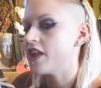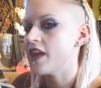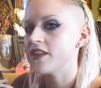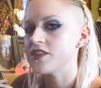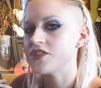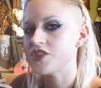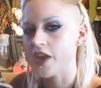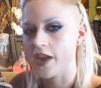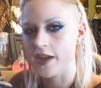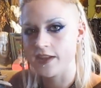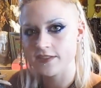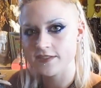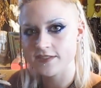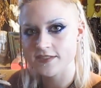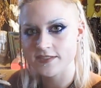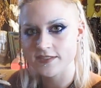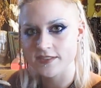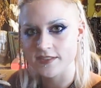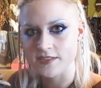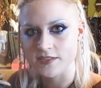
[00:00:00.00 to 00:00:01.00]
had a
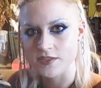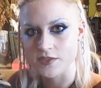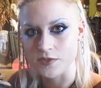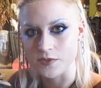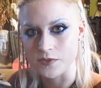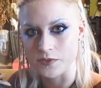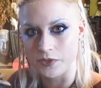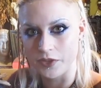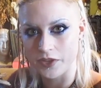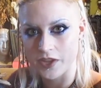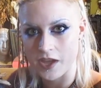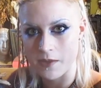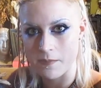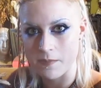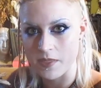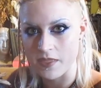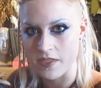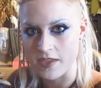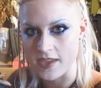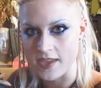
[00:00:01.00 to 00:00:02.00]
chance to look
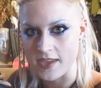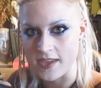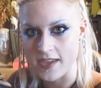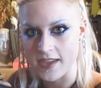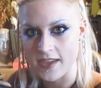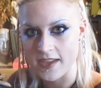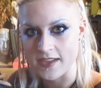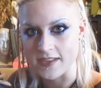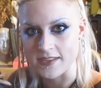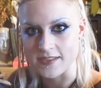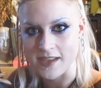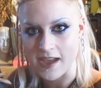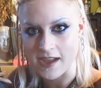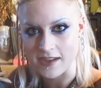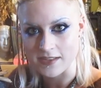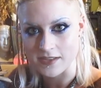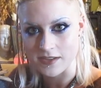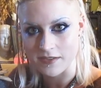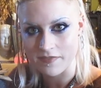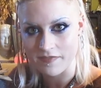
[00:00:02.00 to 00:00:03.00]
up the
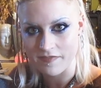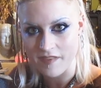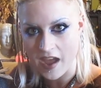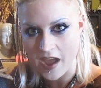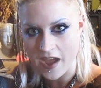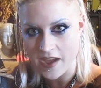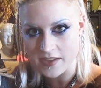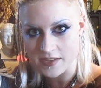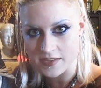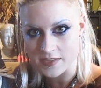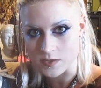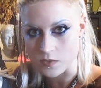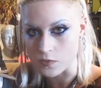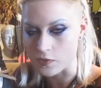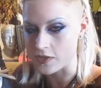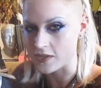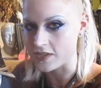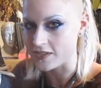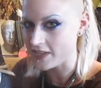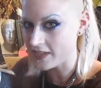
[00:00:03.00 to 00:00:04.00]
exact facts
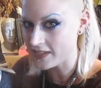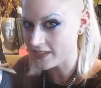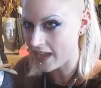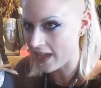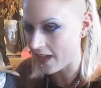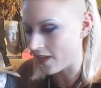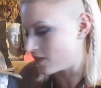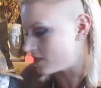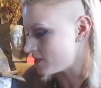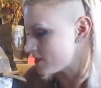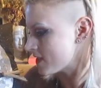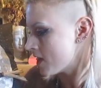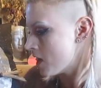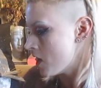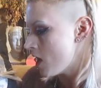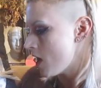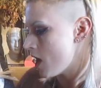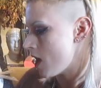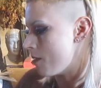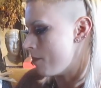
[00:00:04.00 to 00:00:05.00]
or details
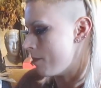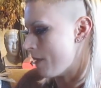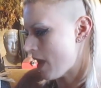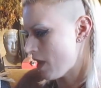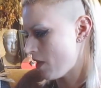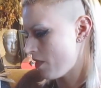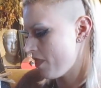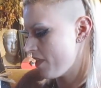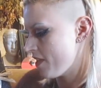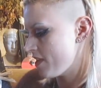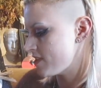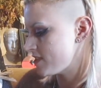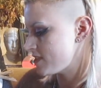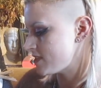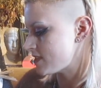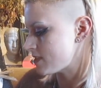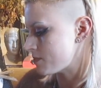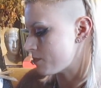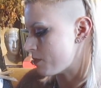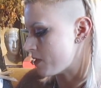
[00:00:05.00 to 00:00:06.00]
about
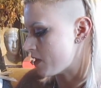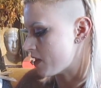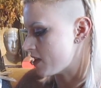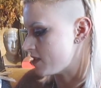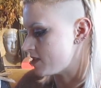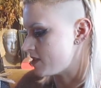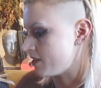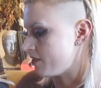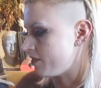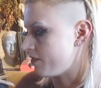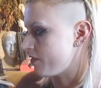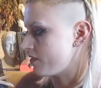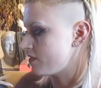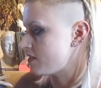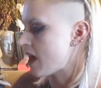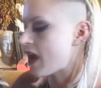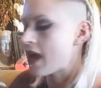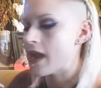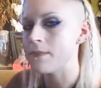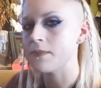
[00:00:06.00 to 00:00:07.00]
this because of
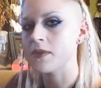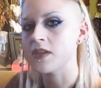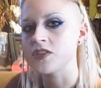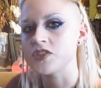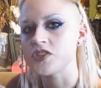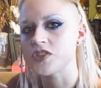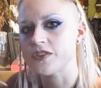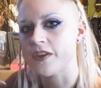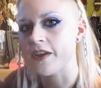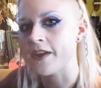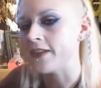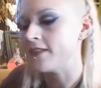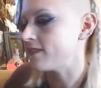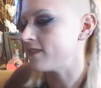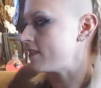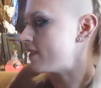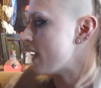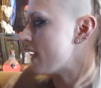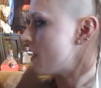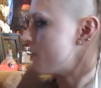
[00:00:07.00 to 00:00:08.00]
time constraints
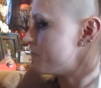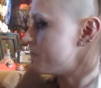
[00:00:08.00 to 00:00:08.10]
and how